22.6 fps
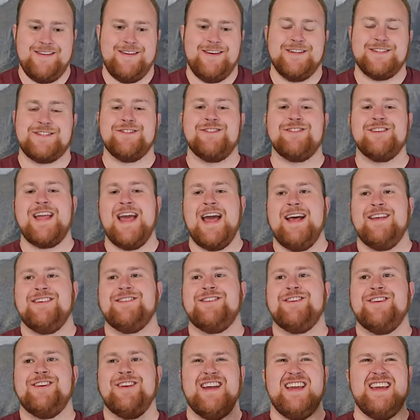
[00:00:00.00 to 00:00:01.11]

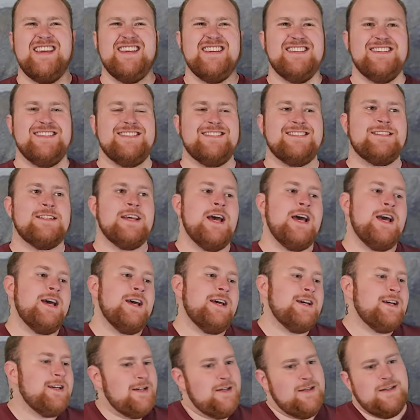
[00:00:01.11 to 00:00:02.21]
Soulcaster is
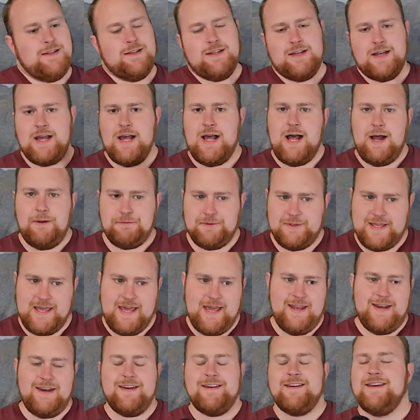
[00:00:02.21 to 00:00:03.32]

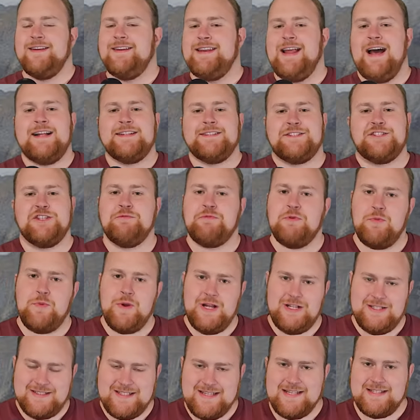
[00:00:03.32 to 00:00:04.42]
complicated, not super
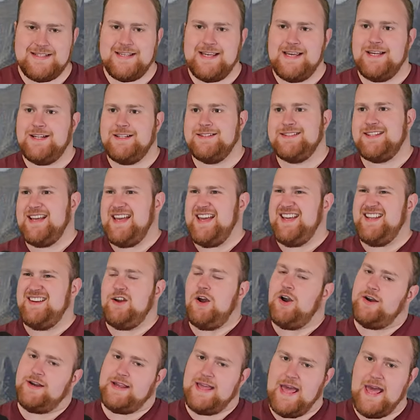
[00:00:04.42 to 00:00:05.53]
well detailed, and
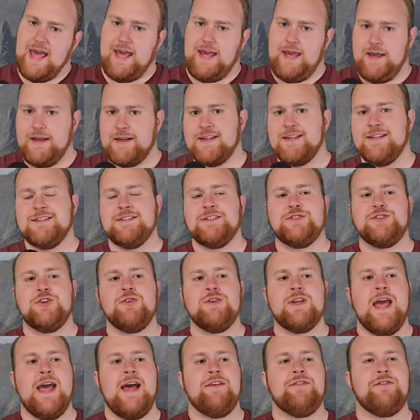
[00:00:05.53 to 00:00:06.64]
archaic.
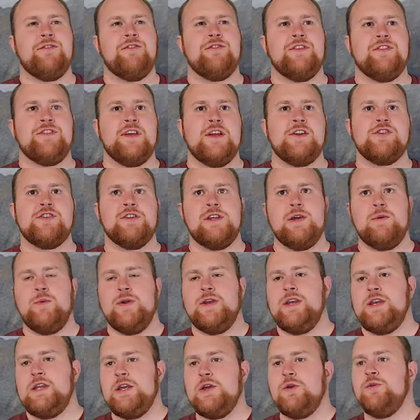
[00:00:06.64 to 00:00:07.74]
Soulcasters, essentially
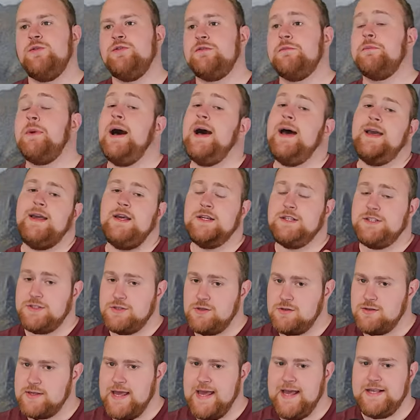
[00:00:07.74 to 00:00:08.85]
when used by a
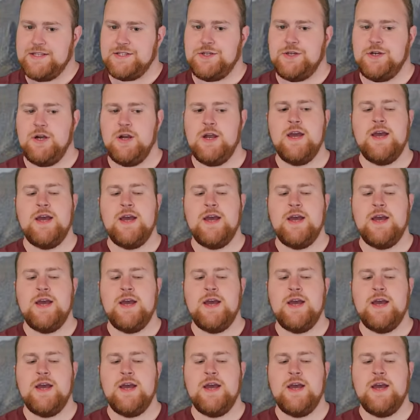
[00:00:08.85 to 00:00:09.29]
Soulcaster,